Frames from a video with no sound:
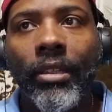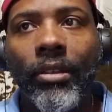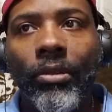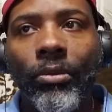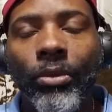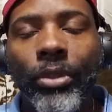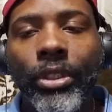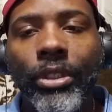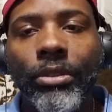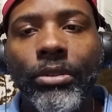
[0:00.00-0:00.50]

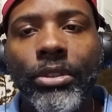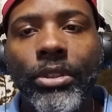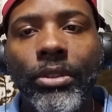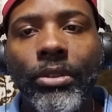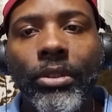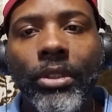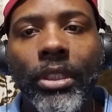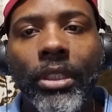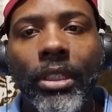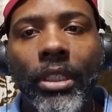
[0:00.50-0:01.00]
when you
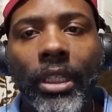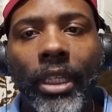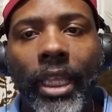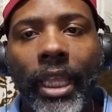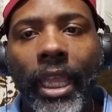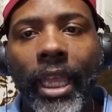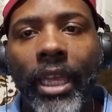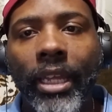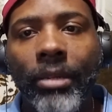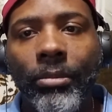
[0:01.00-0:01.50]
join an
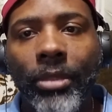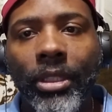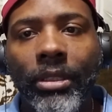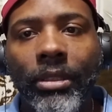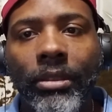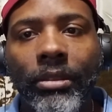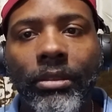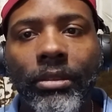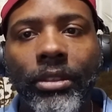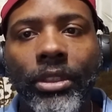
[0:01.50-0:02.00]
academy,
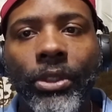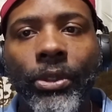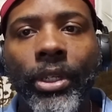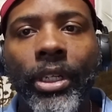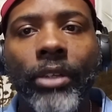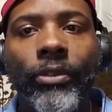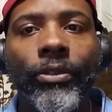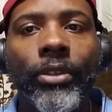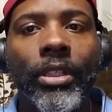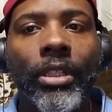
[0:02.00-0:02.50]
you're in
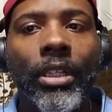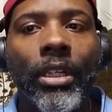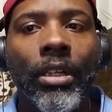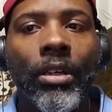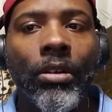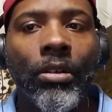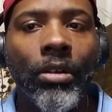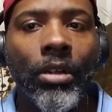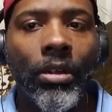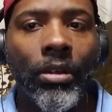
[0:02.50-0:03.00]
it for the
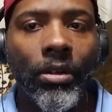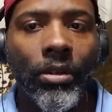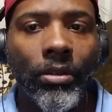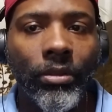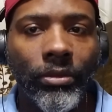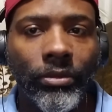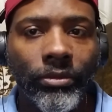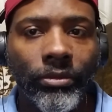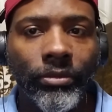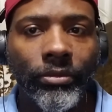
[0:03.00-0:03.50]
long haul.
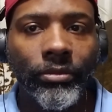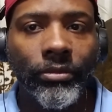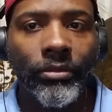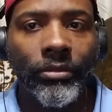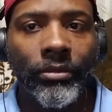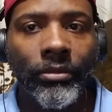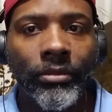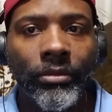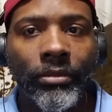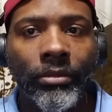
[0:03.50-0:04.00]

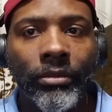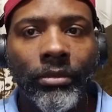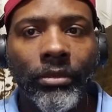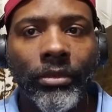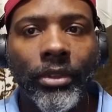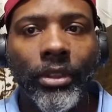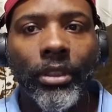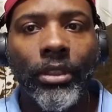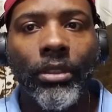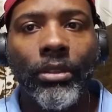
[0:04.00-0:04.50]

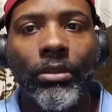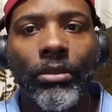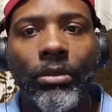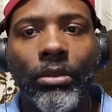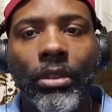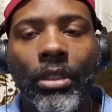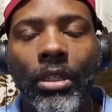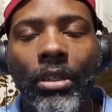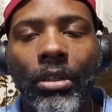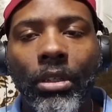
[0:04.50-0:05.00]
You know,
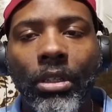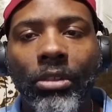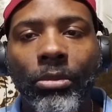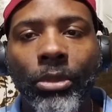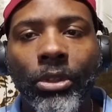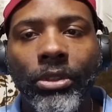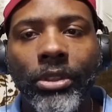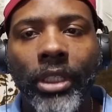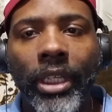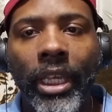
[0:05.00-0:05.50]
the goal of
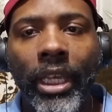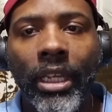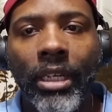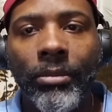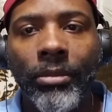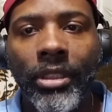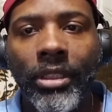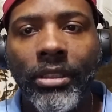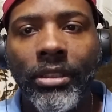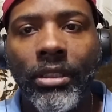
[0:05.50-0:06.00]
most
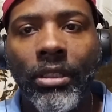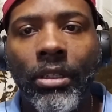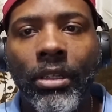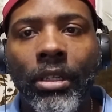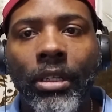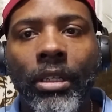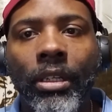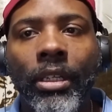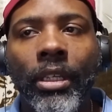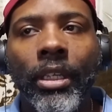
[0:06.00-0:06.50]
academies
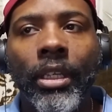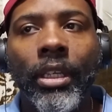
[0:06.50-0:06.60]
are,